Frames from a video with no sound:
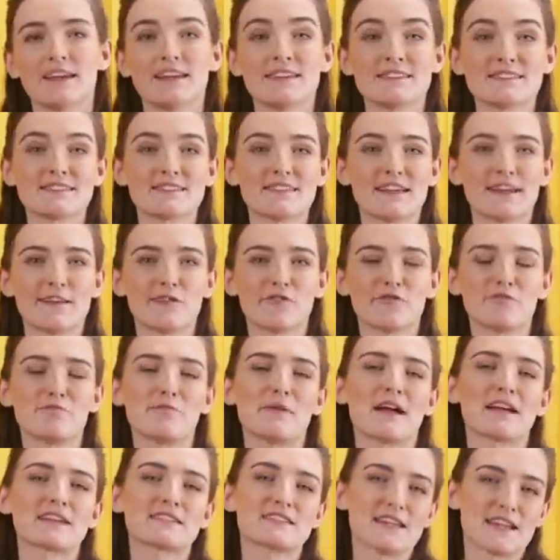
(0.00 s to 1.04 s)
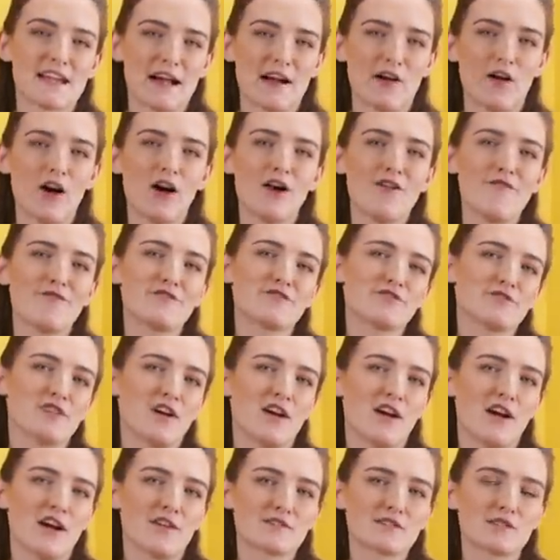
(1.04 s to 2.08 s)
Instead of maxing out
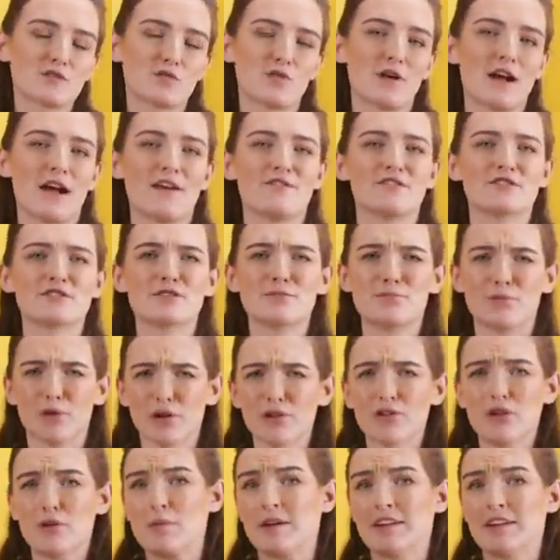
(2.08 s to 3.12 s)
overdrafts or having to borrow